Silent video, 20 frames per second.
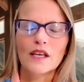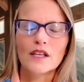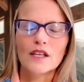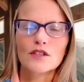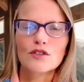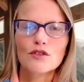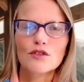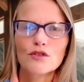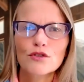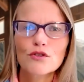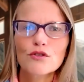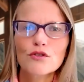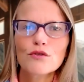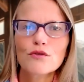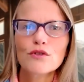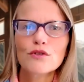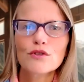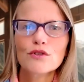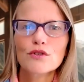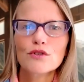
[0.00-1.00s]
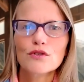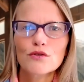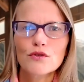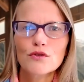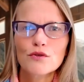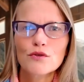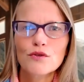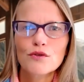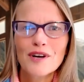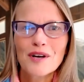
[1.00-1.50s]
And choose
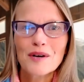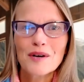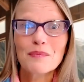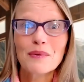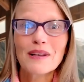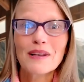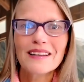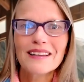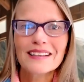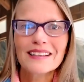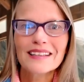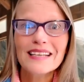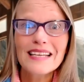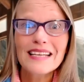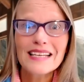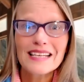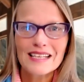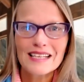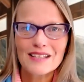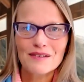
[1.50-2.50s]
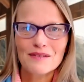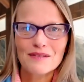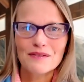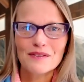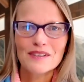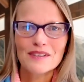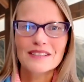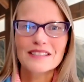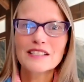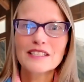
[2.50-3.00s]
to
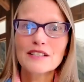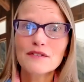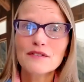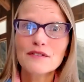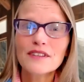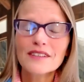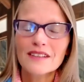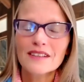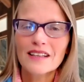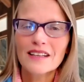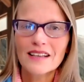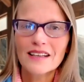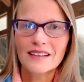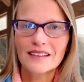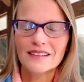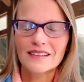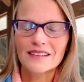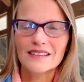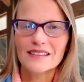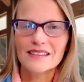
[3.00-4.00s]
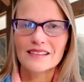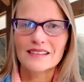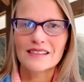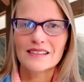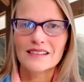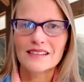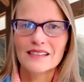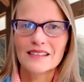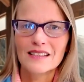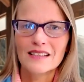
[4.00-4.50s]
believe different
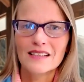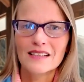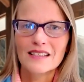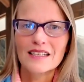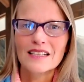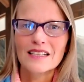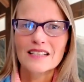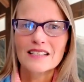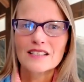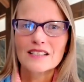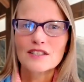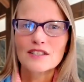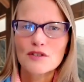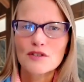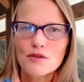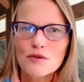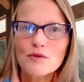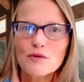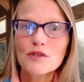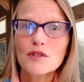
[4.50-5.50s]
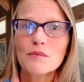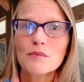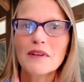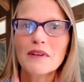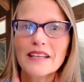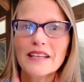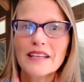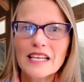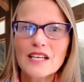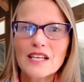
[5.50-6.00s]
things. Choose to
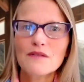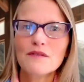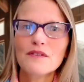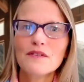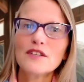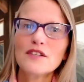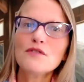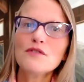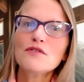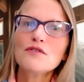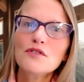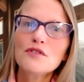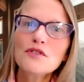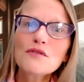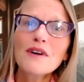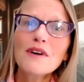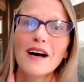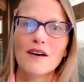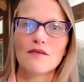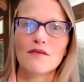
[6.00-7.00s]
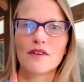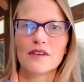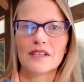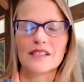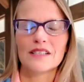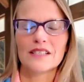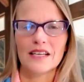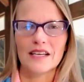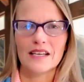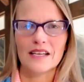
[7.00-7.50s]
believe that you do have what
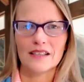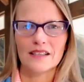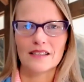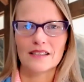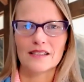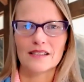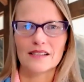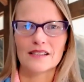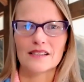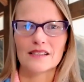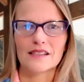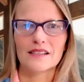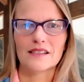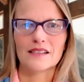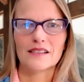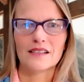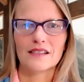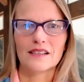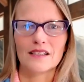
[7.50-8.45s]
it takes